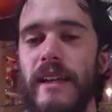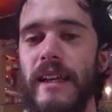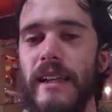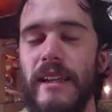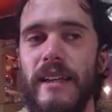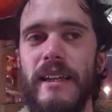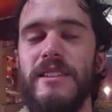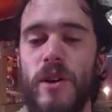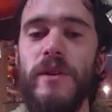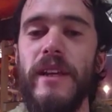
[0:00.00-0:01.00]
It,
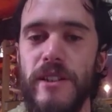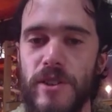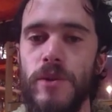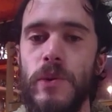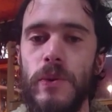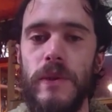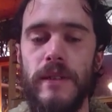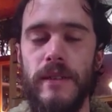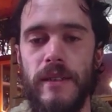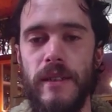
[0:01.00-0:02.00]
it's only a tool.
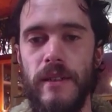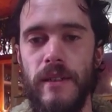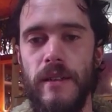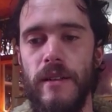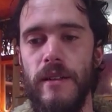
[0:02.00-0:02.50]
Yeah.